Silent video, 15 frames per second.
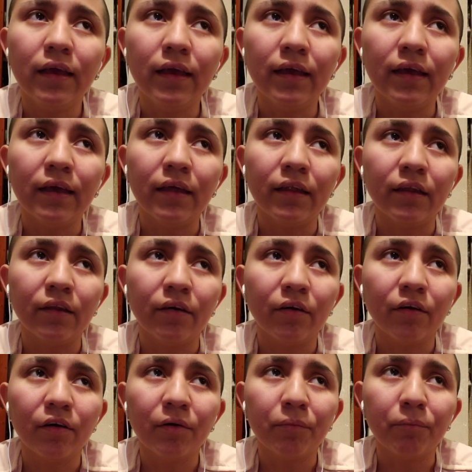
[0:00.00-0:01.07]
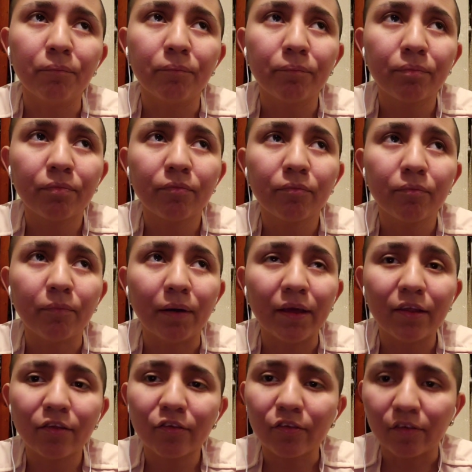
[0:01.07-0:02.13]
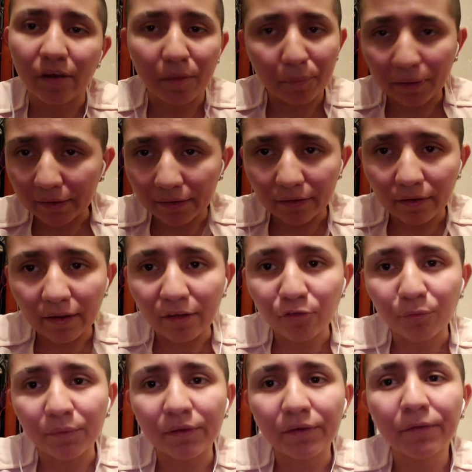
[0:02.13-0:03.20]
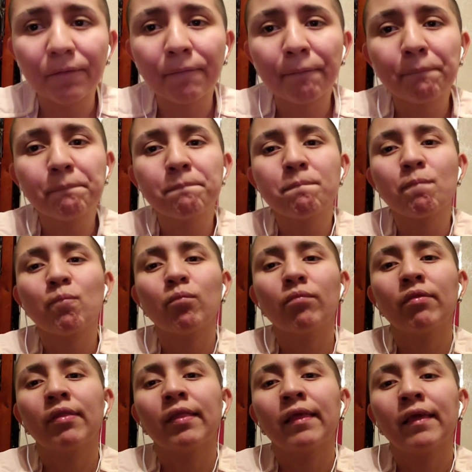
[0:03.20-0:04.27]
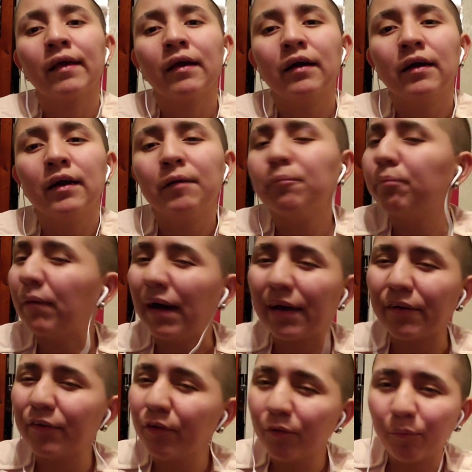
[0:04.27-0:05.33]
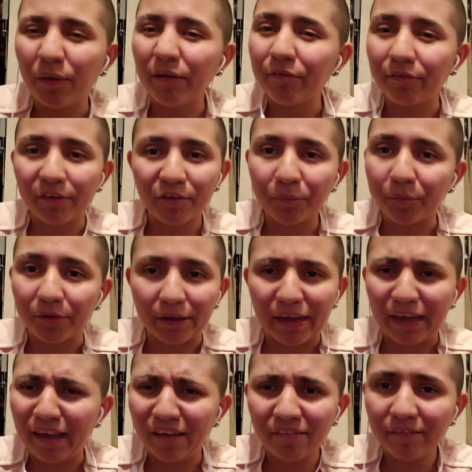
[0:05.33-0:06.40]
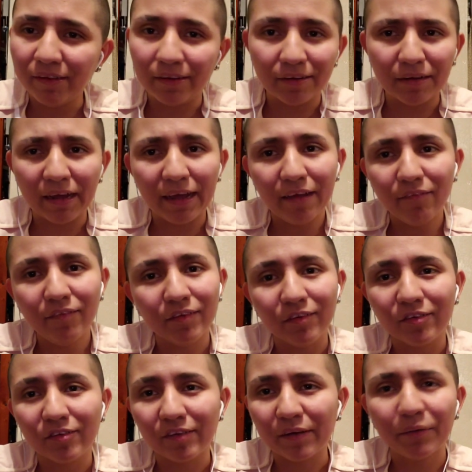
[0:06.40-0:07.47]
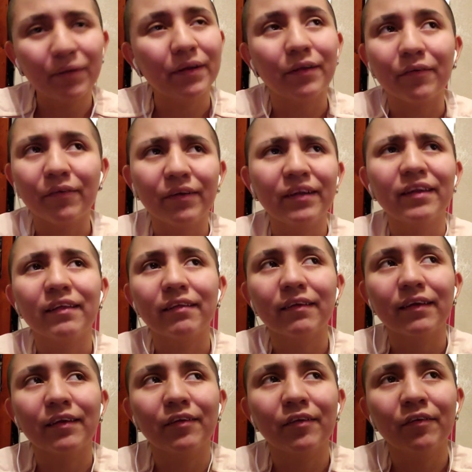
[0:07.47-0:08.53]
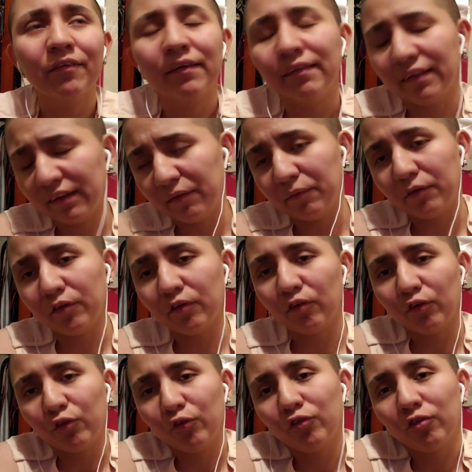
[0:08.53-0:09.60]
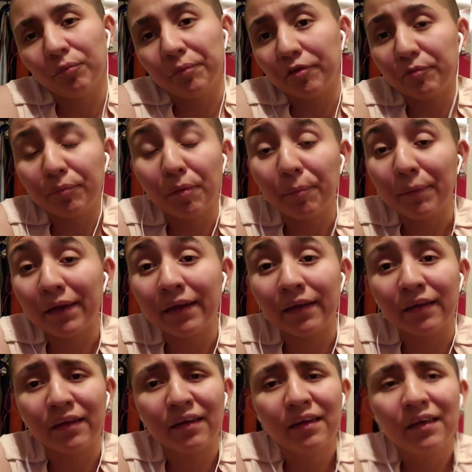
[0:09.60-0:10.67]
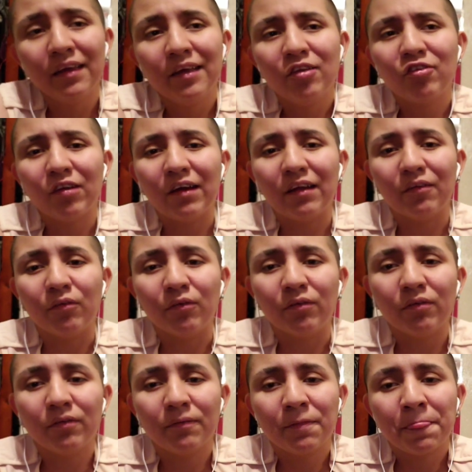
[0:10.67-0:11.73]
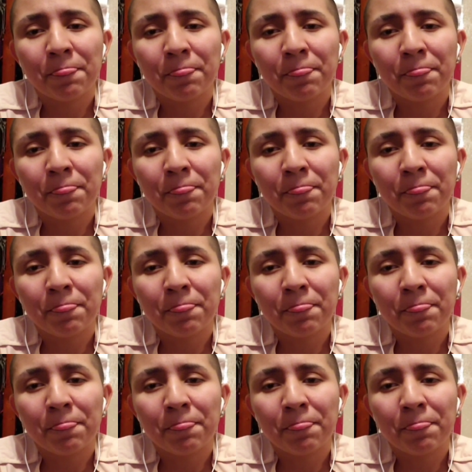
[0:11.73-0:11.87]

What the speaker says: And my Instagram, I did as well. But I don't know why Facebook, I haven't shared it or anything, you know. And then, you know, YouTube is my main channel,